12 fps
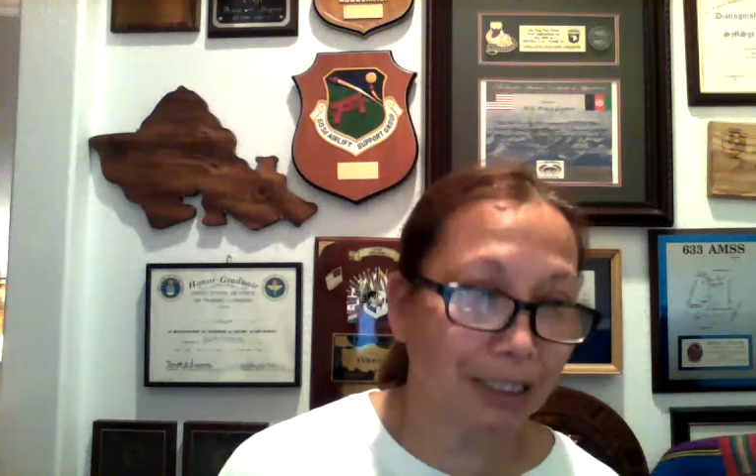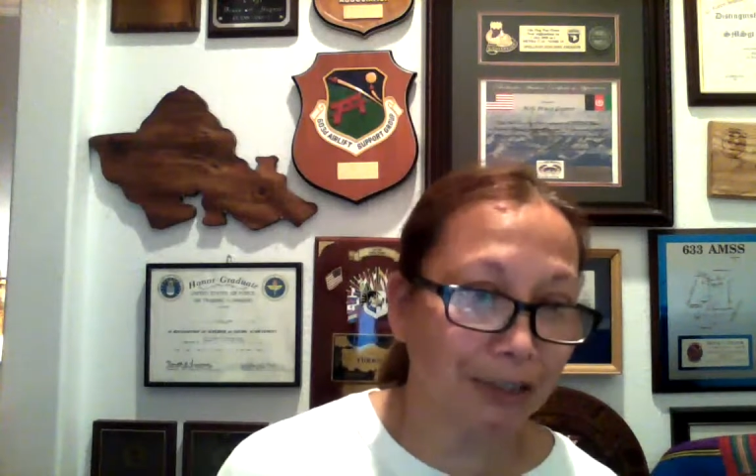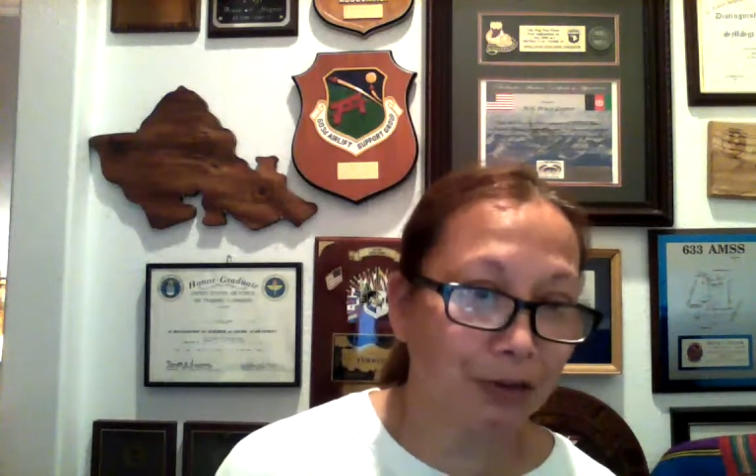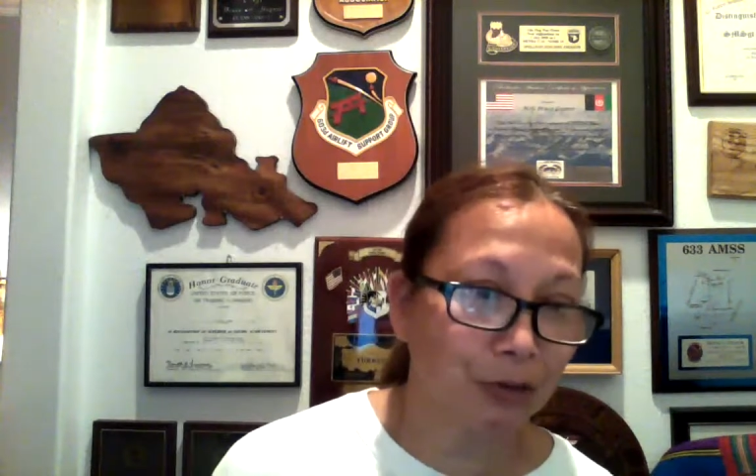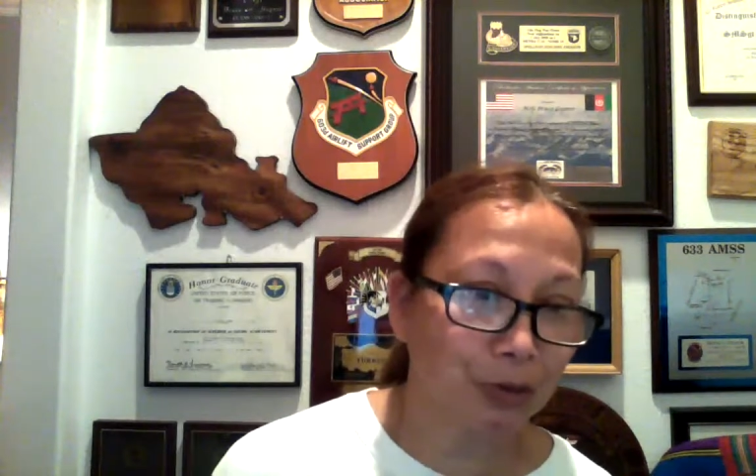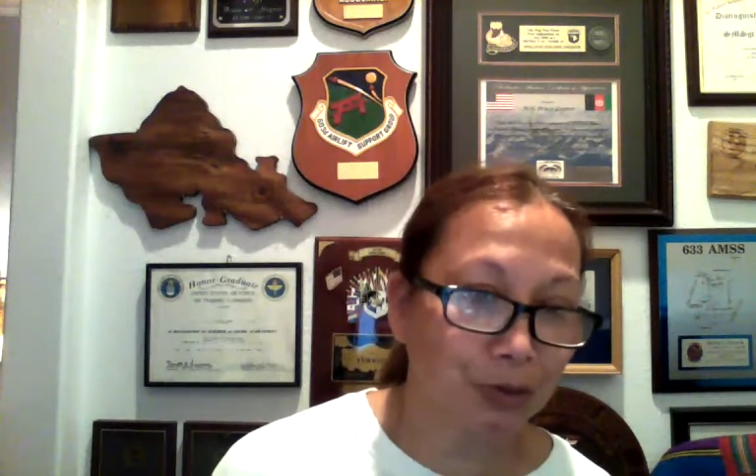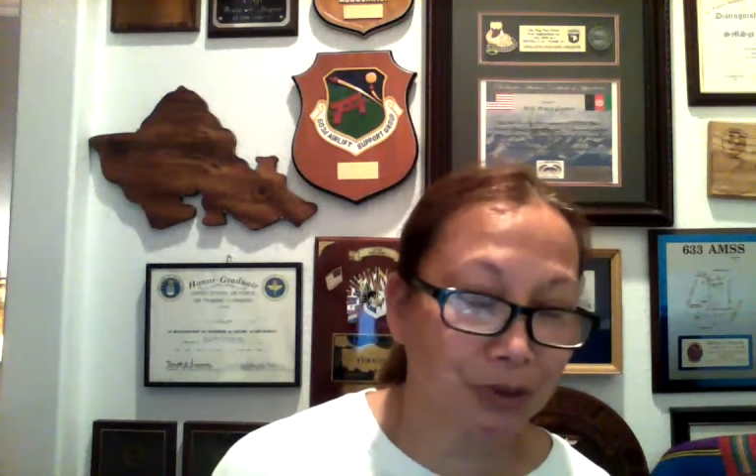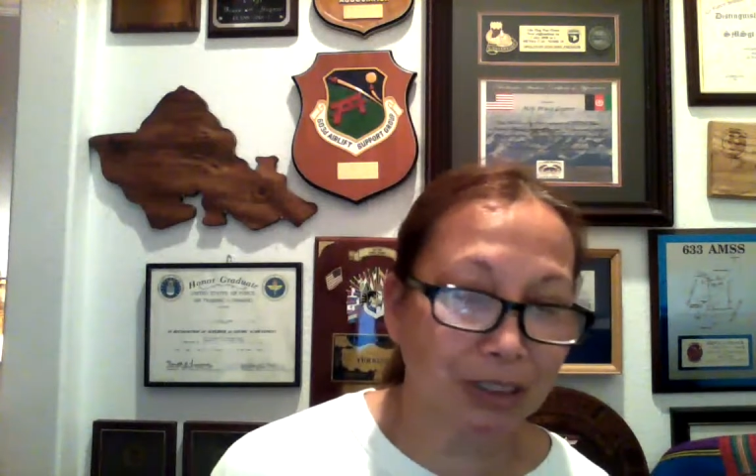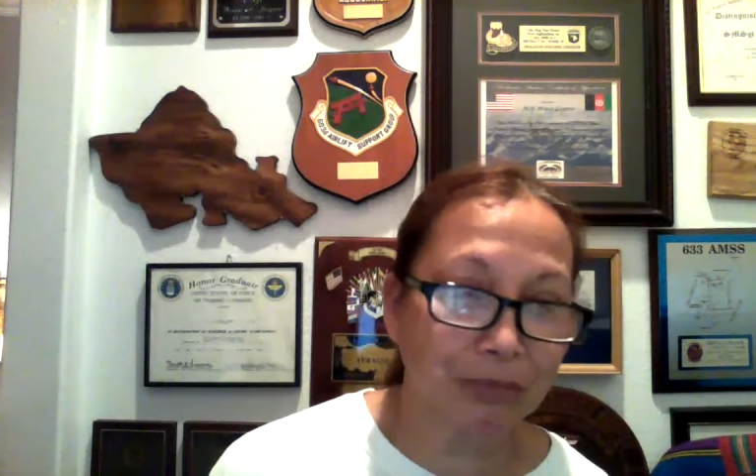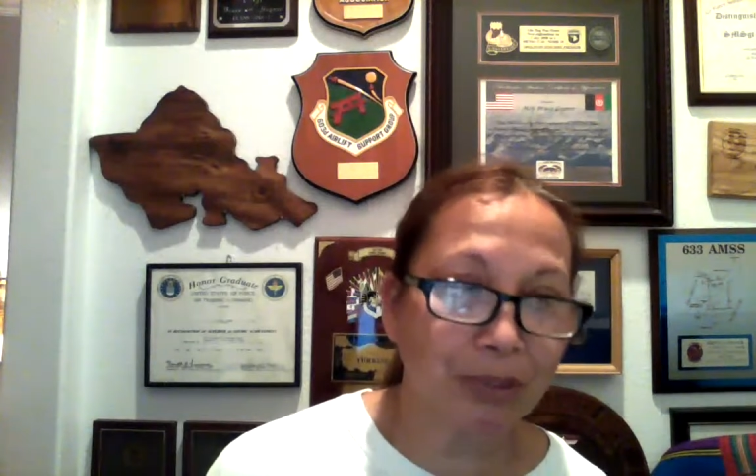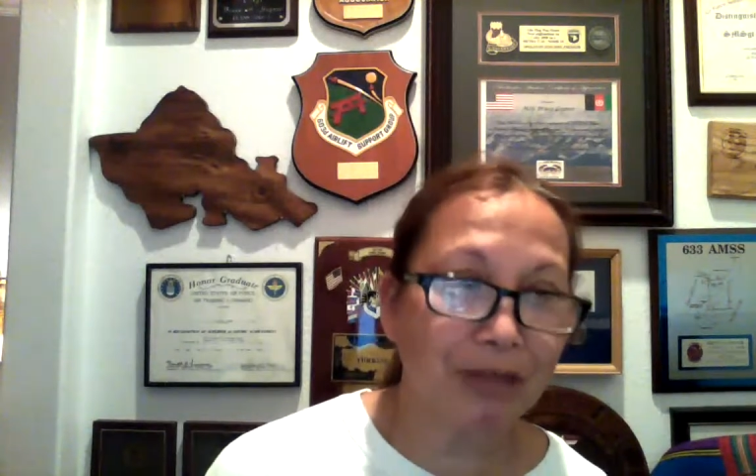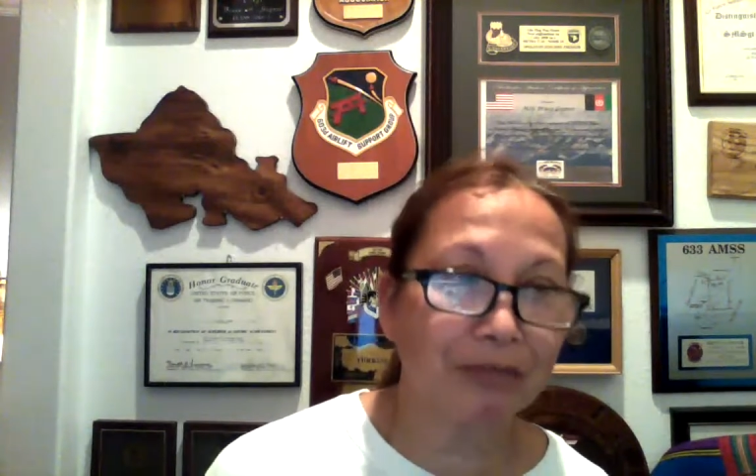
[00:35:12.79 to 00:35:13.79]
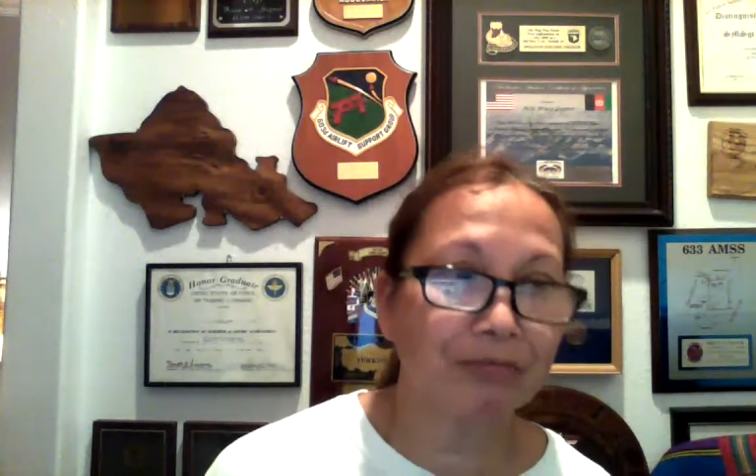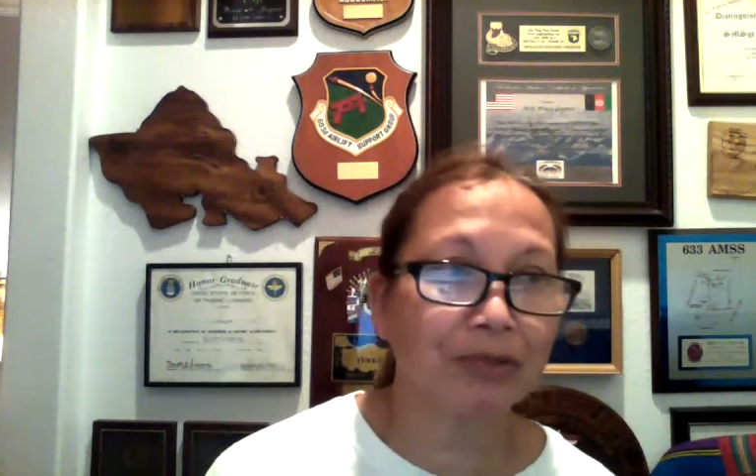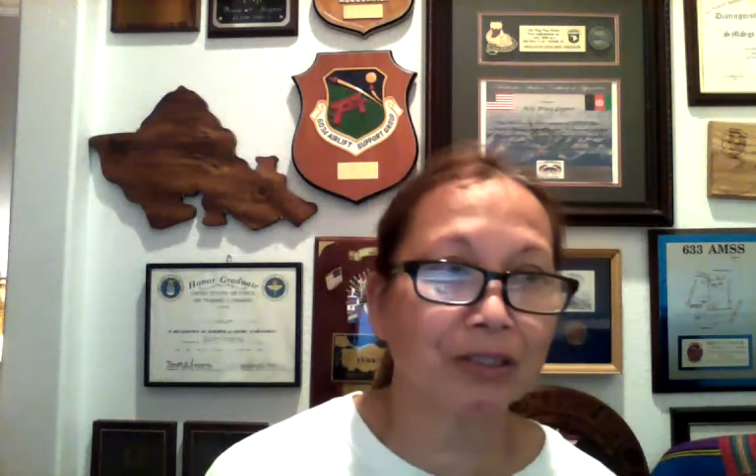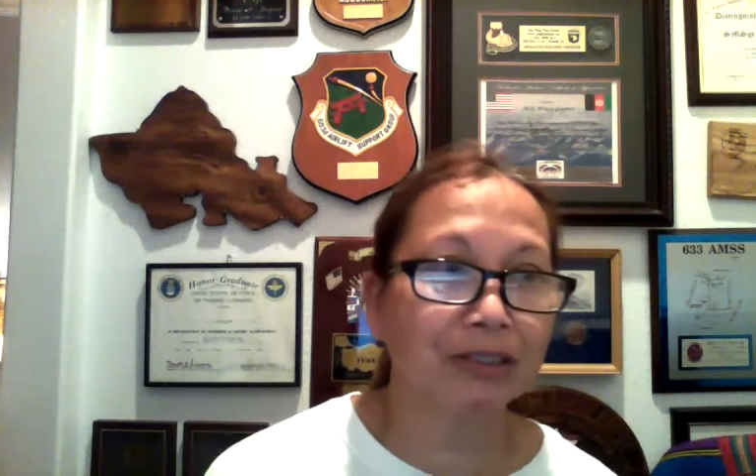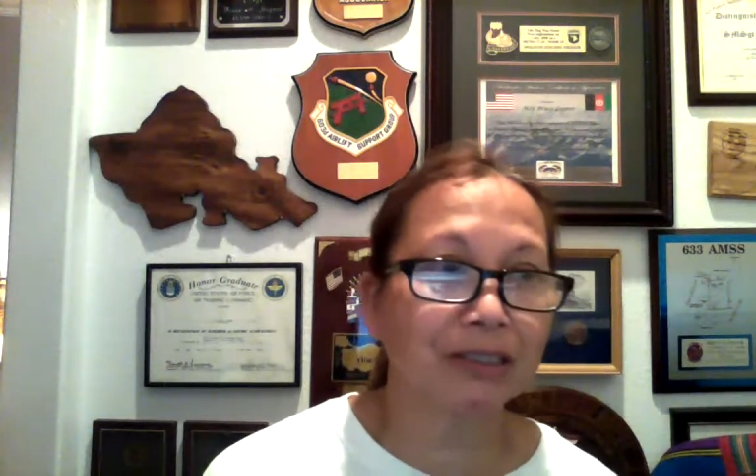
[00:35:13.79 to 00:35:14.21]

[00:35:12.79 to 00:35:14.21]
I know some of my